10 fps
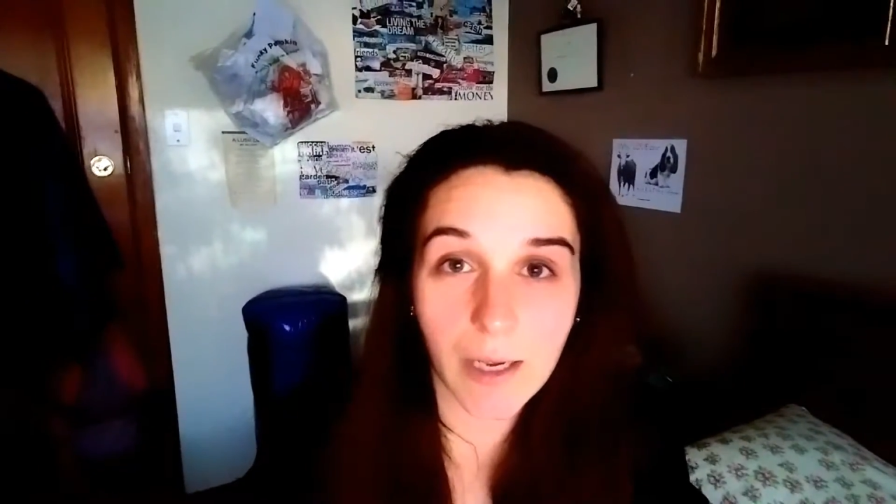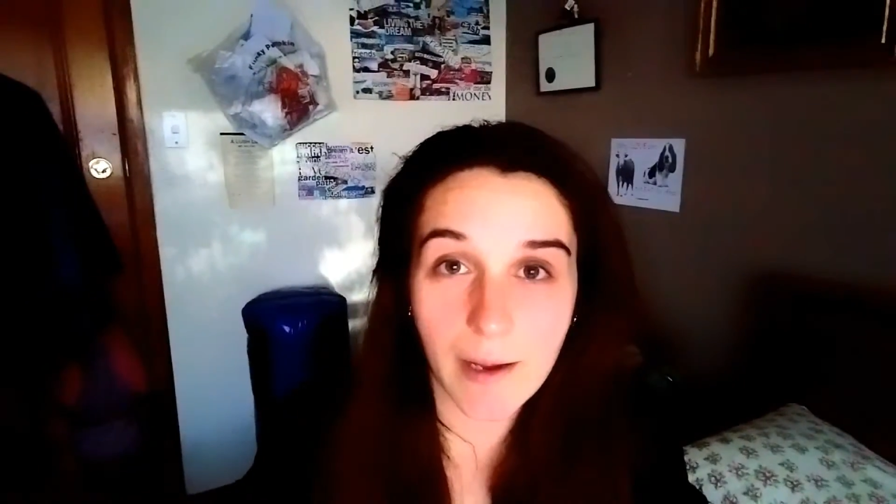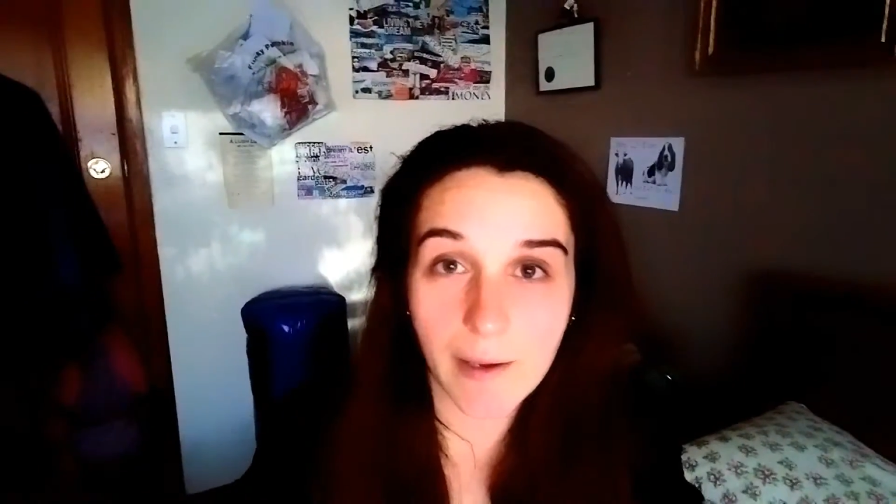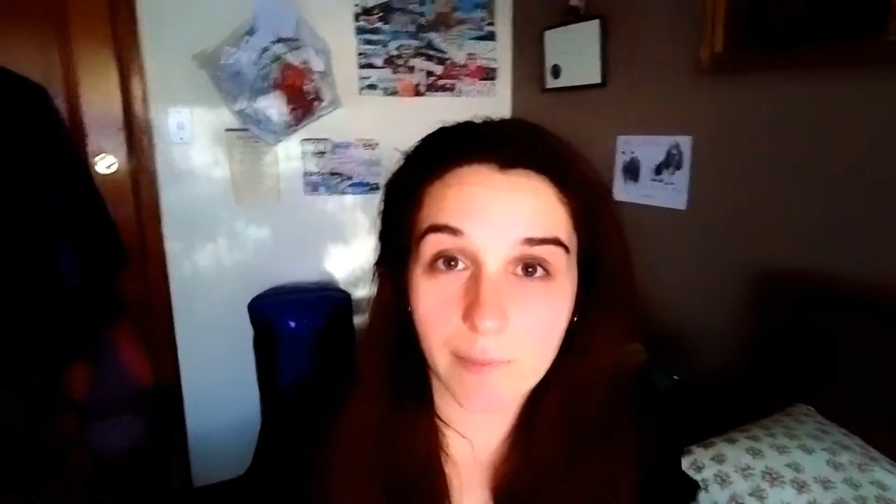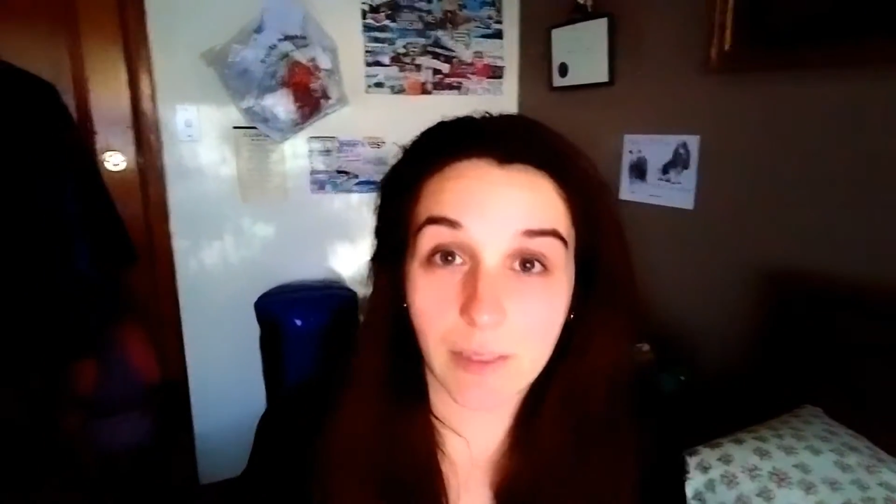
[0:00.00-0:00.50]

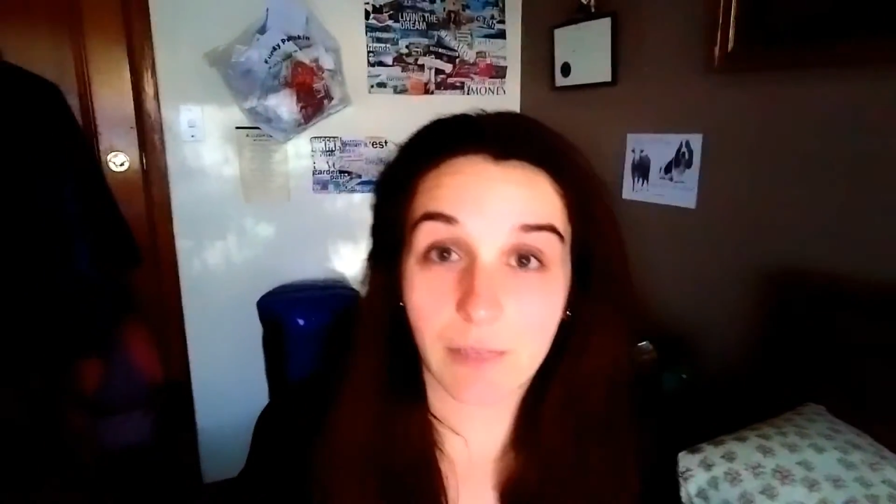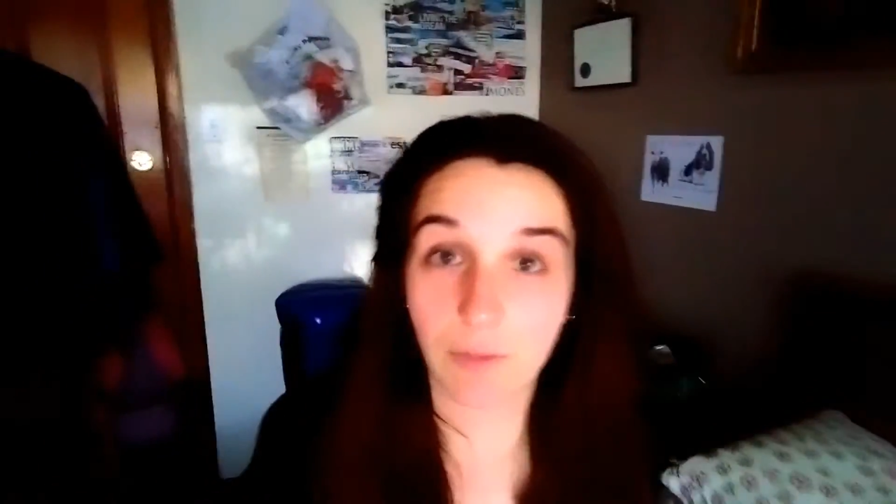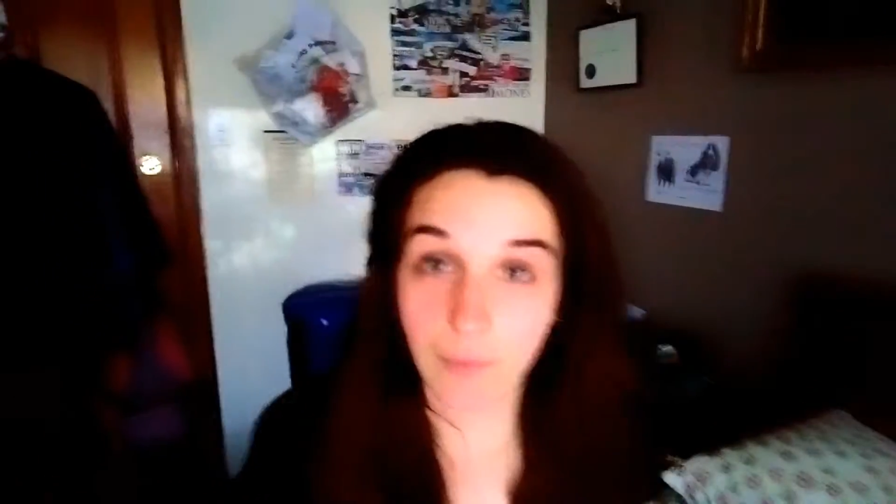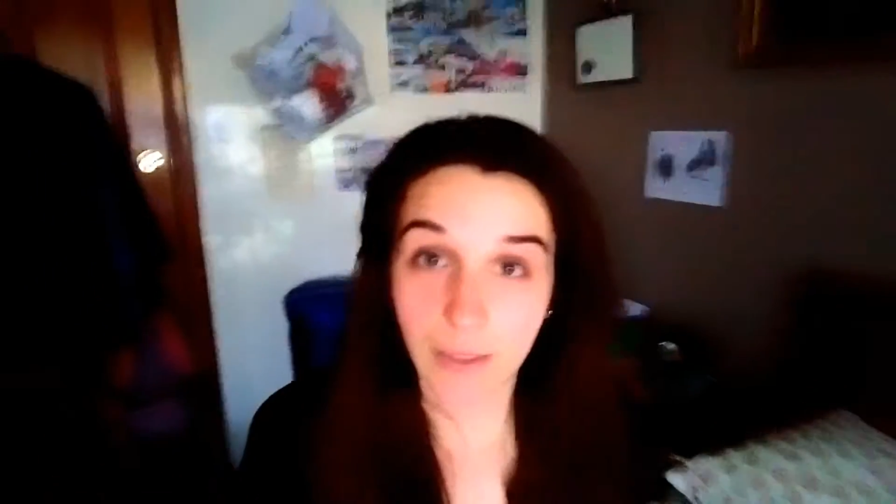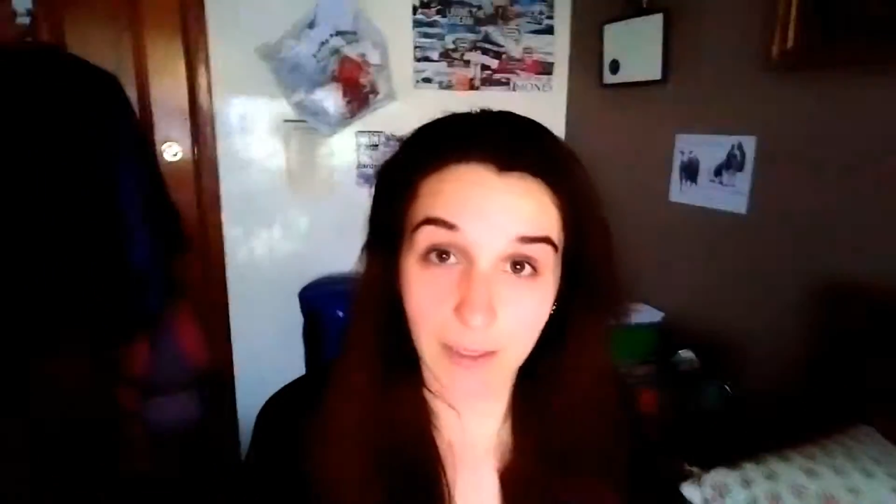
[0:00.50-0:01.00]
Um, leave them
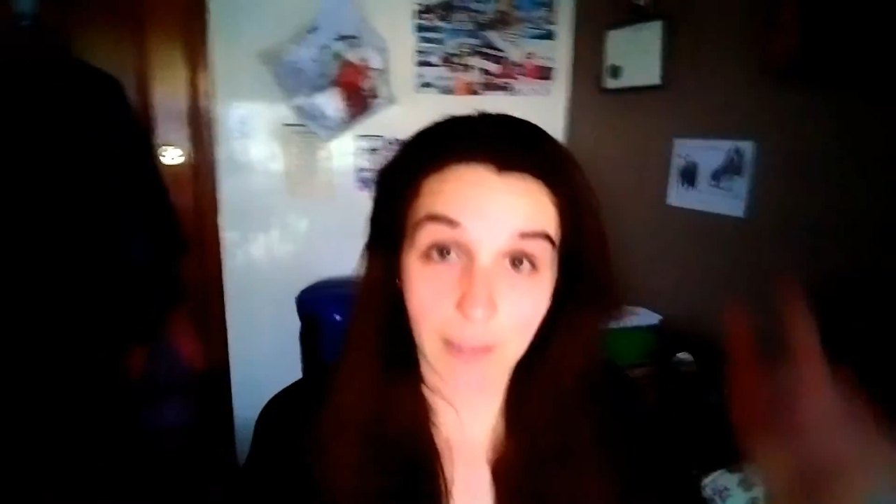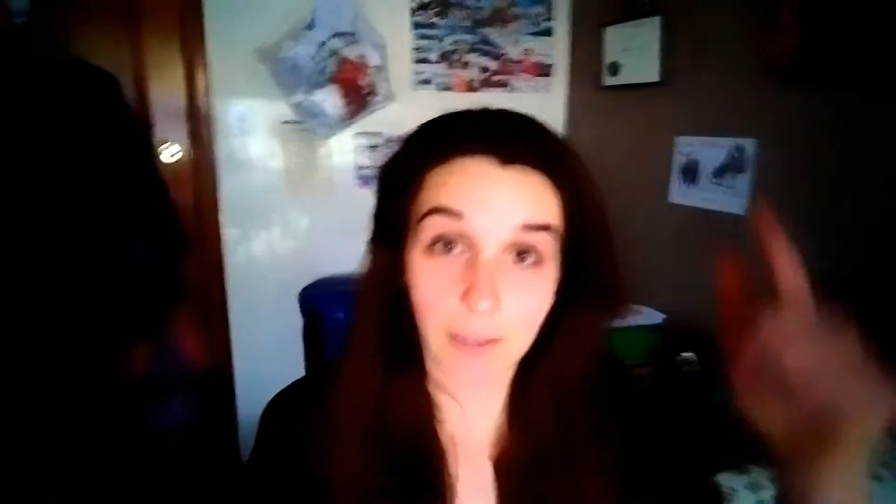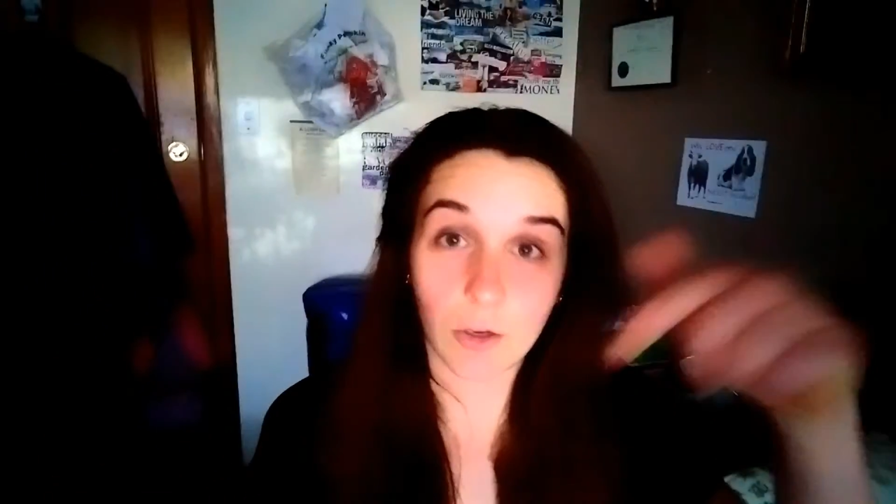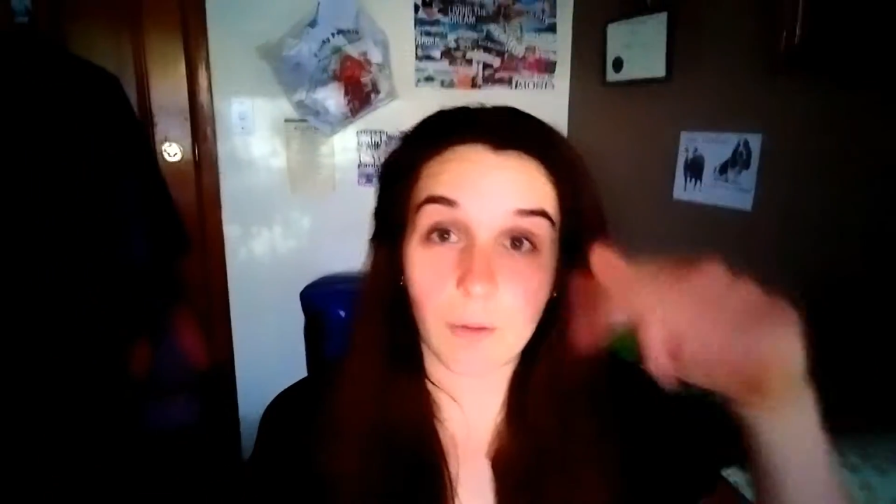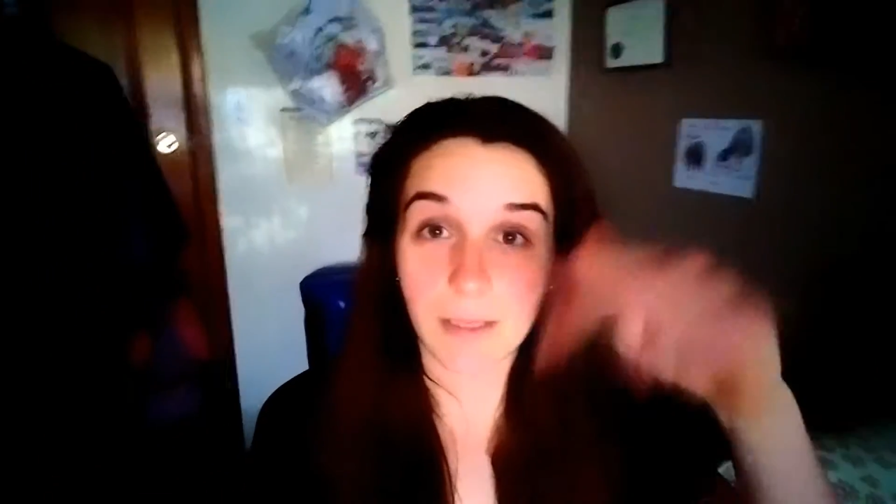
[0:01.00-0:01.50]
in the
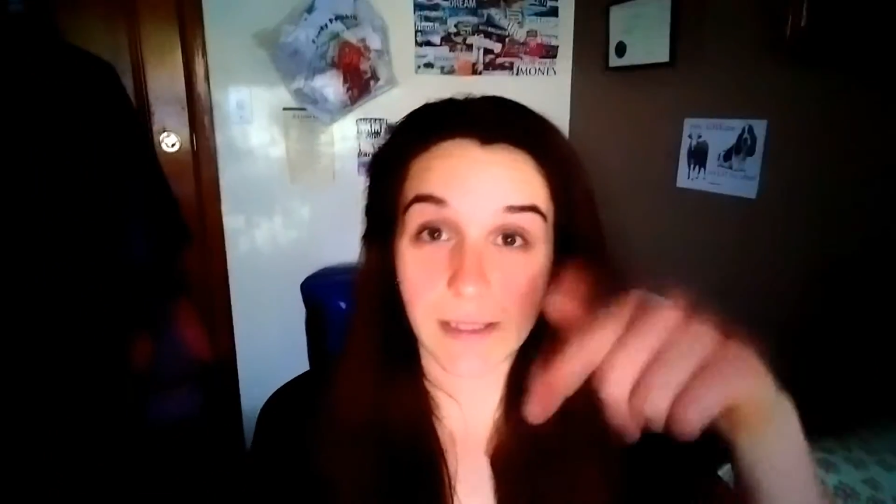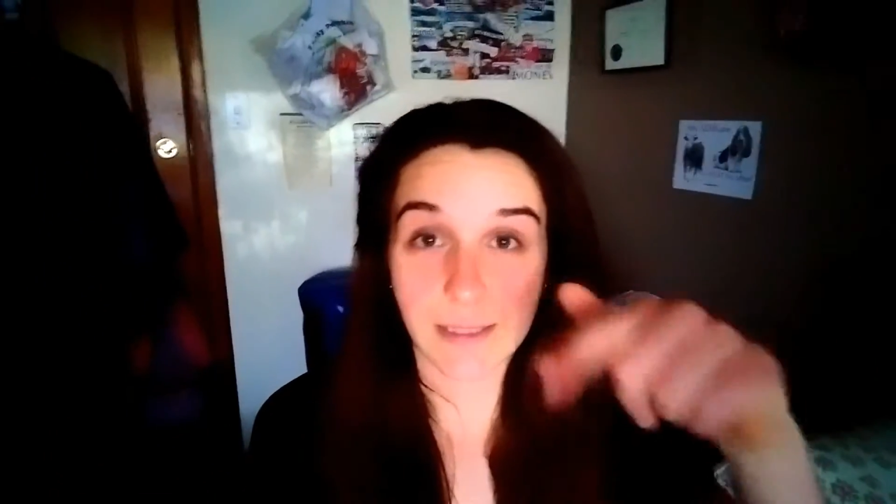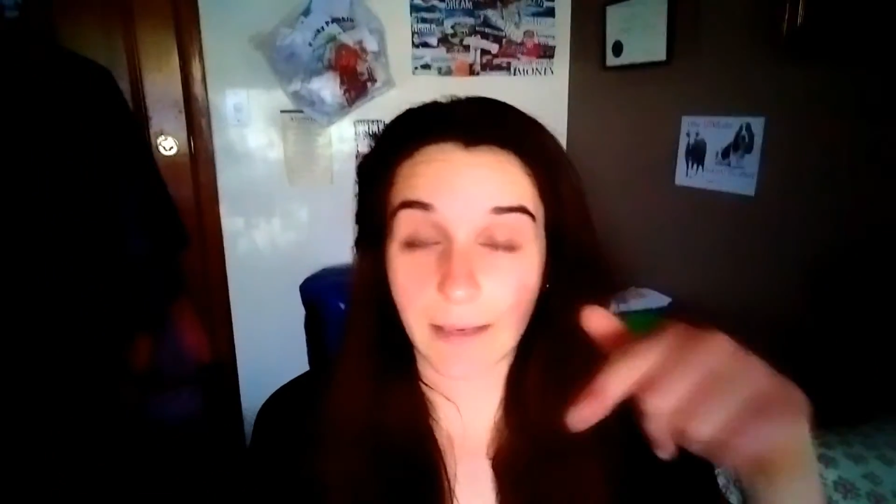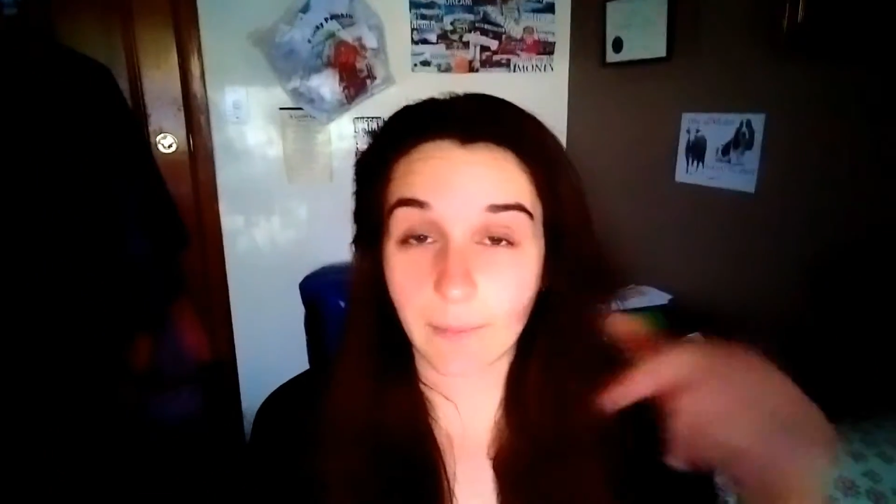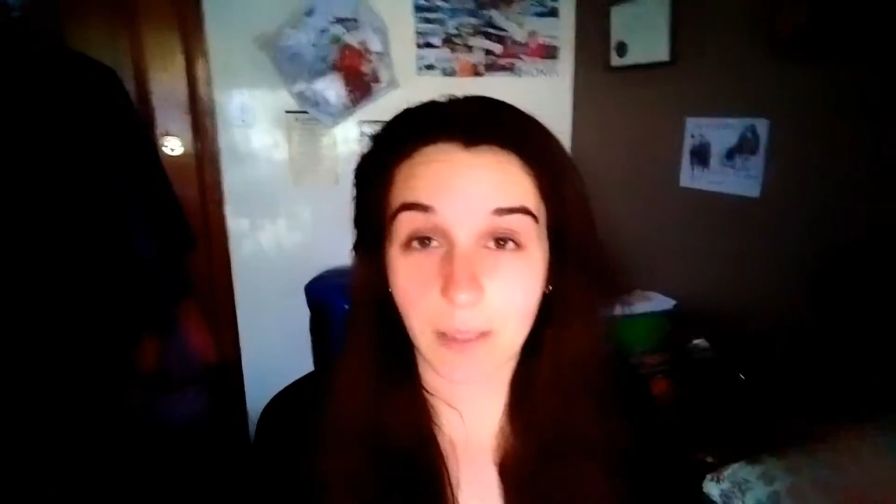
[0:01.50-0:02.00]
comments
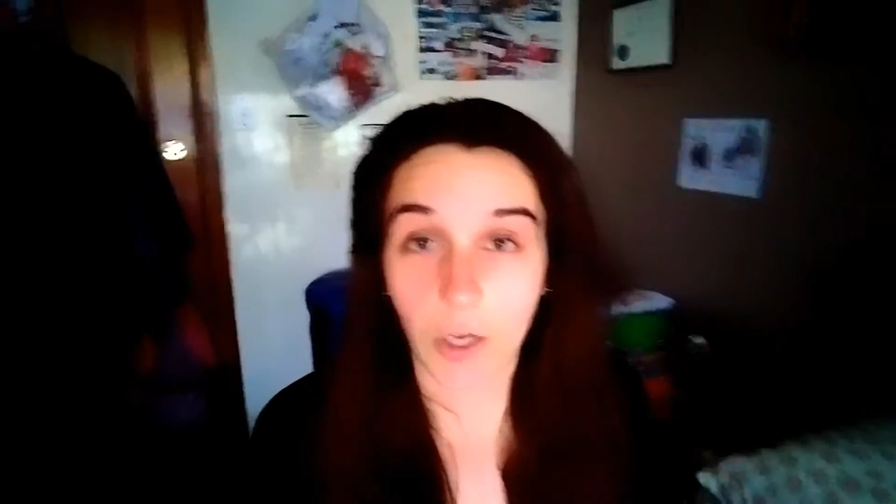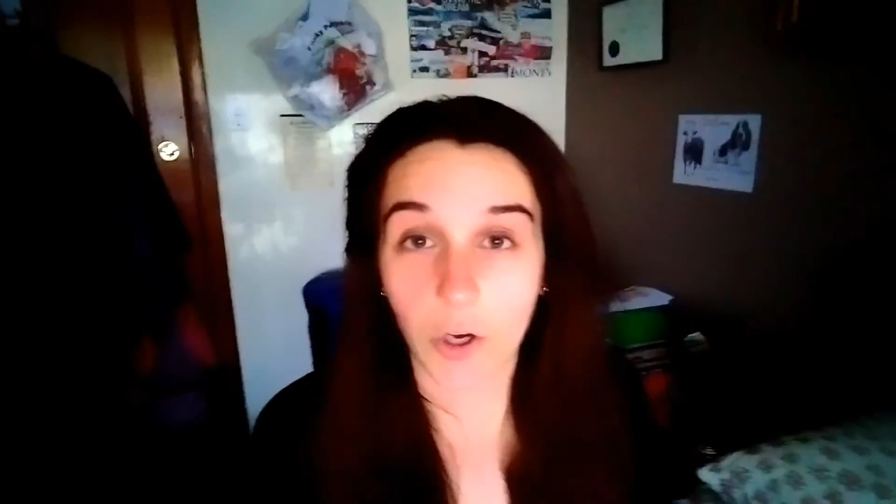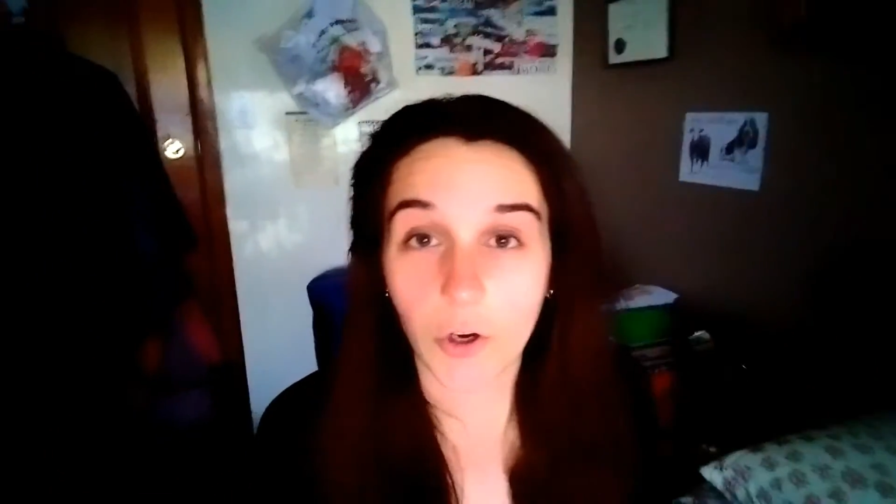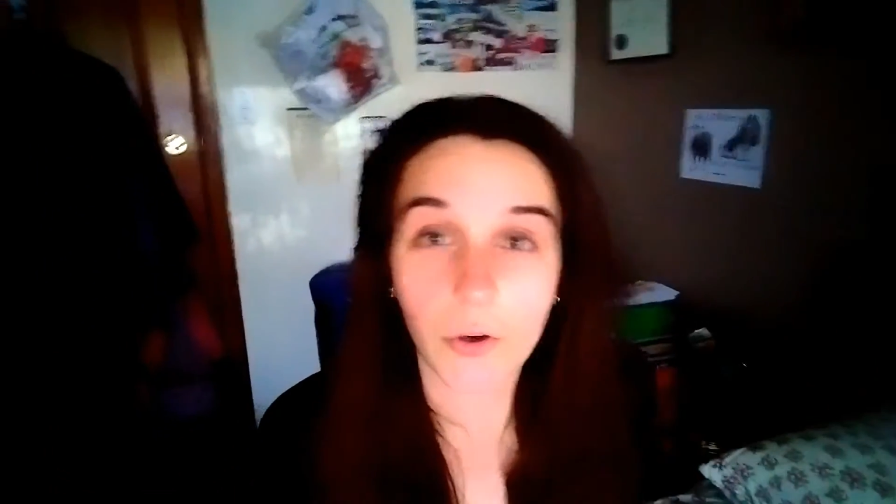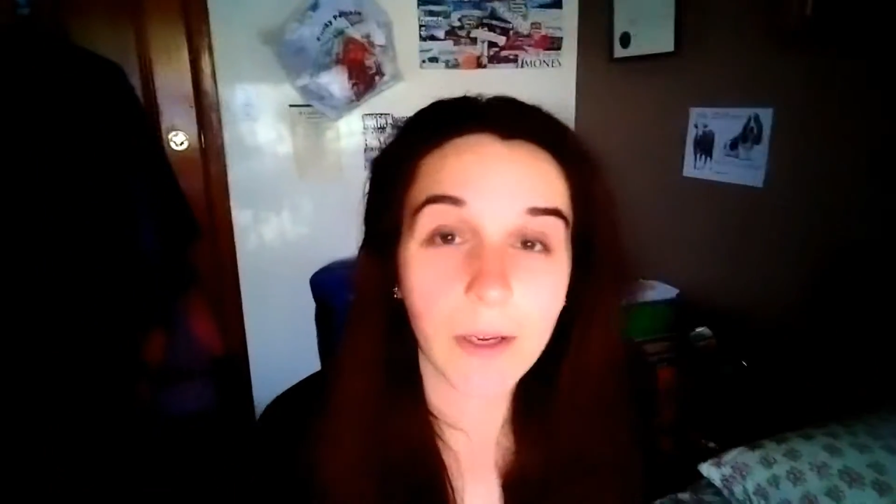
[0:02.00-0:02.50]
down below.